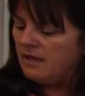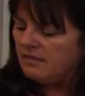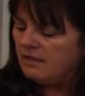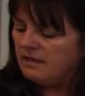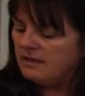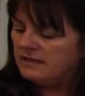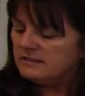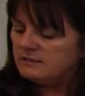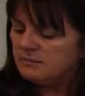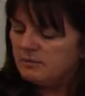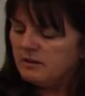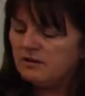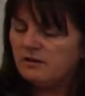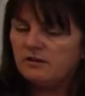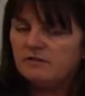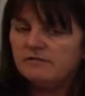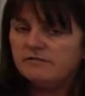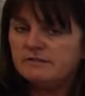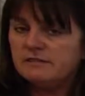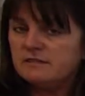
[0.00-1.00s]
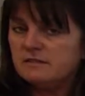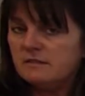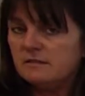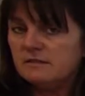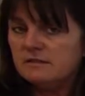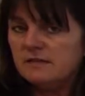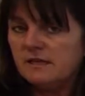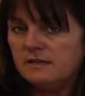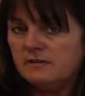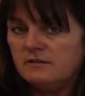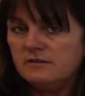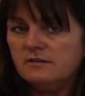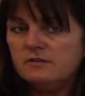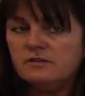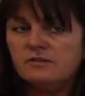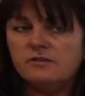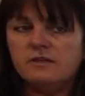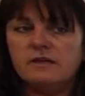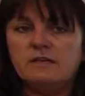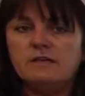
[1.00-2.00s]
They need to be good facilitators,
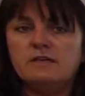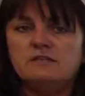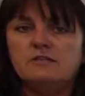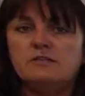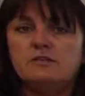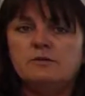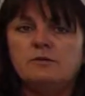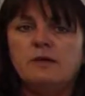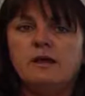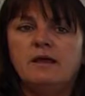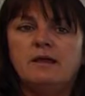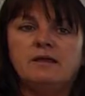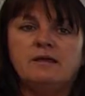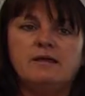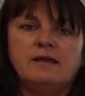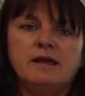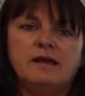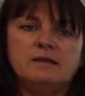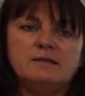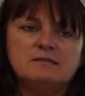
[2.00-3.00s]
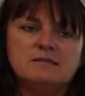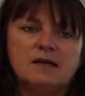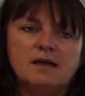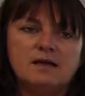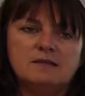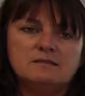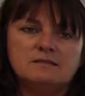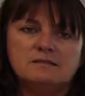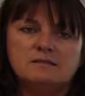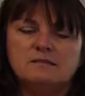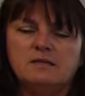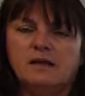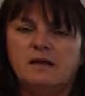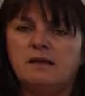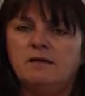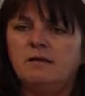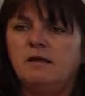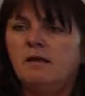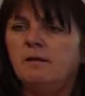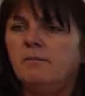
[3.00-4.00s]
so they need to get a task
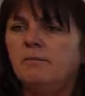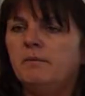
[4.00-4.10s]
done,